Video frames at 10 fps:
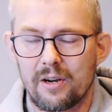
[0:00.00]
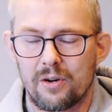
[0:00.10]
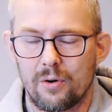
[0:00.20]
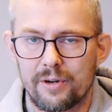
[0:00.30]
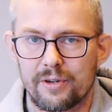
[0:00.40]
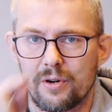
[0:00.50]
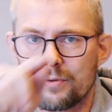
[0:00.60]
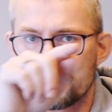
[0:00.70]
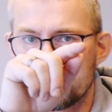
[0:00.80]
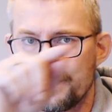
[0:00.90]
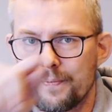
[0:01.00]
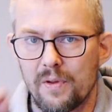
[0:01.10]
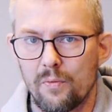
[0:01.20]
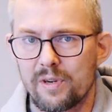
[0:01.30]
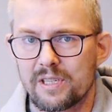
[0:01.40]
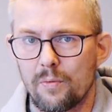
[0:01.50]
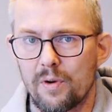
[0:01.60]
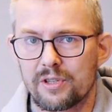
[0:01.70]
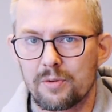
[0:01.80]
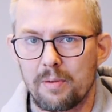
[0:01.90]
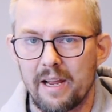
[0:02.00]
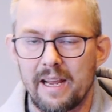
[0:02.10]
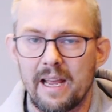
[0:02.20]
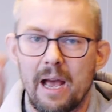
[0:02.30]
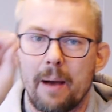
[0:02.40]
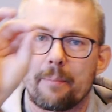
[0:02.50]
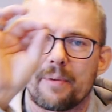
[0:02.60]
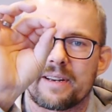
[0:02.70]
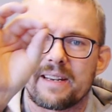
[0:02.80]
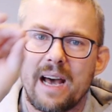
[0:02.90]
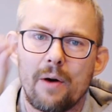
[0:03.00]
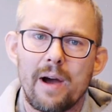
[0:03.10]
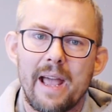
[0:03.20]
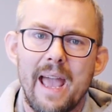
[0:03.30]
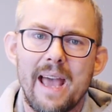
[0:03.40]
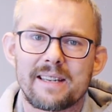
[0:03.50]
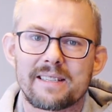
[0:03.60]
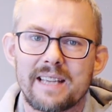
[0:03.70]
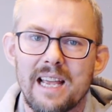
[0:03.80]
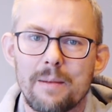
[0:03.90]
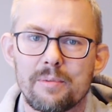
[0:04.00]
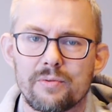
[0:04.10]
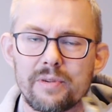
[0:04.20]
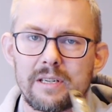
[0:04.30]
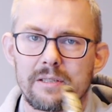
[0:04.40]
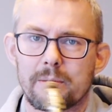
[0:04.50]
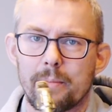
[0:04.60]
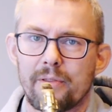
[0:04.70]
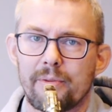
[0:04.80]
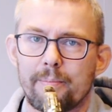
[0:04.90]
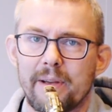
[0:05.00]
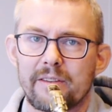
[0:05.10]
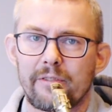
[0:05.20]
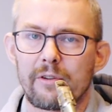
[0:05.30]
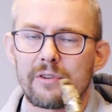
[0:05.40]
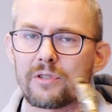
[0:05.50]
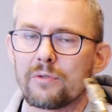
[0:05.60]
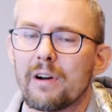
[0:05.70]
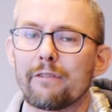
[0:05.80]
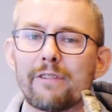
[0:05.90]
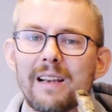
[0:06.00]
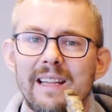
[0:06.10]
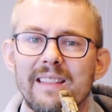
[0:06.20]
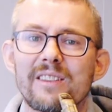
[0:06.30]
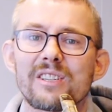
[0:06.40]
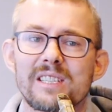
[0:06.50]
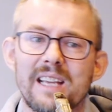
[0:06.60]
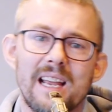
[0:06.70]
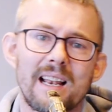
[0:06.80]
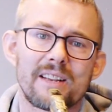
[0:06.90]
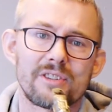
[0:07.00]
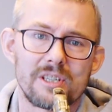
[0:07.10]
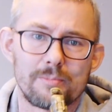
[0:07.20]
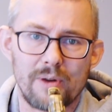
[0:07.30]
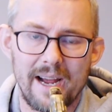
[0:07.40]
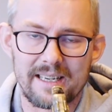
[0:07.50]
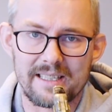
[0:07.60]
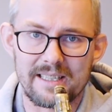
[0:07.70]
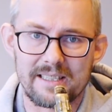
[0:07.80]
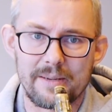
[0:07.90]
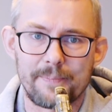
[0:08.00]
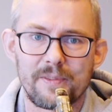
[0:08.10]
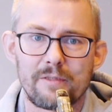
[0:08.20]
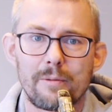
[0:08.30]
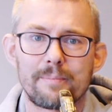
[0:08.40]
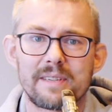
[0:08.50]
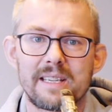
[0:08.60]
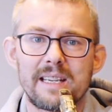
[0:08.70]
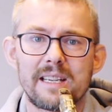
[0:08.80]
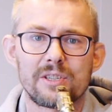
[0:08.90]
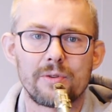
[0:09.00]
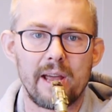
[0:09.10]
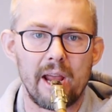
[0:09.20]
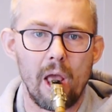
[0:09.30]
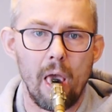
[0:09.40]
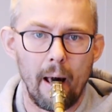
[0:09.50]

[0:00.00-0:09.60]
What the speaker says: chord notes which I want to play, but now I add scale between them. So on page 32 I fill in the scale I just practiced from D to A.